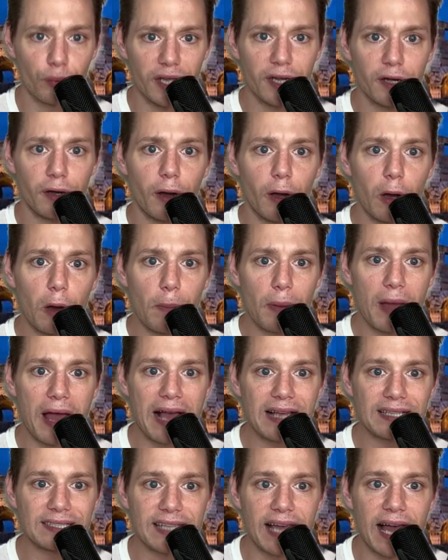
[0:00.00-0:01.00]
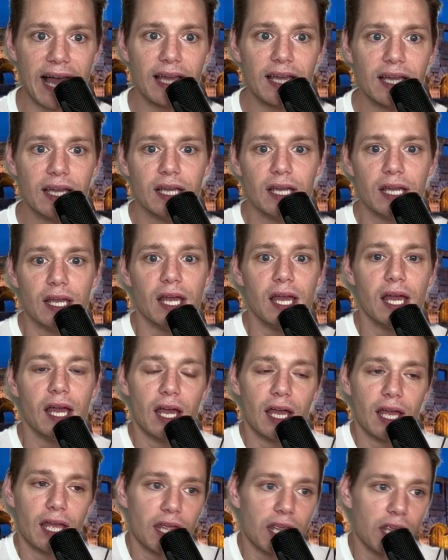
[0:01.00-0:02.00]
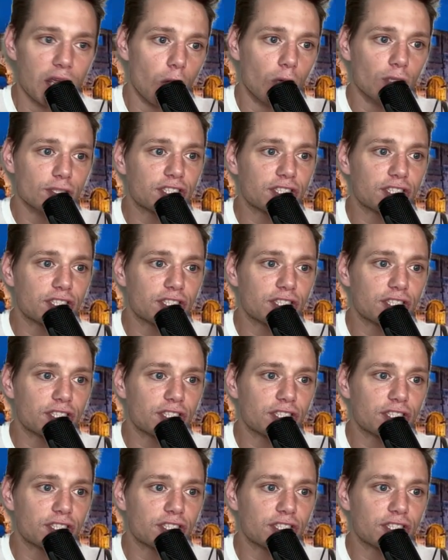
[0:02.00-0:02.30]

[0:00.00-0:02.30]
in a row past that. He goes